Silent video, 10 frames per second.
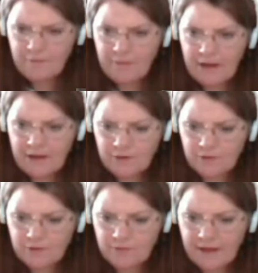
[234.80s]
of mine
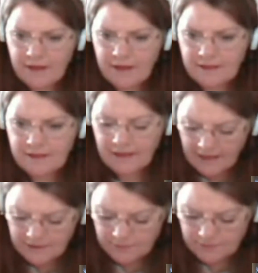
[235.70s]
do. Like the
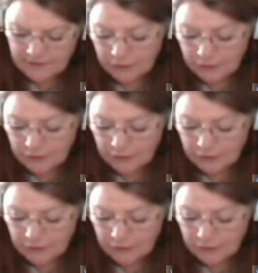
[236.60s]
last one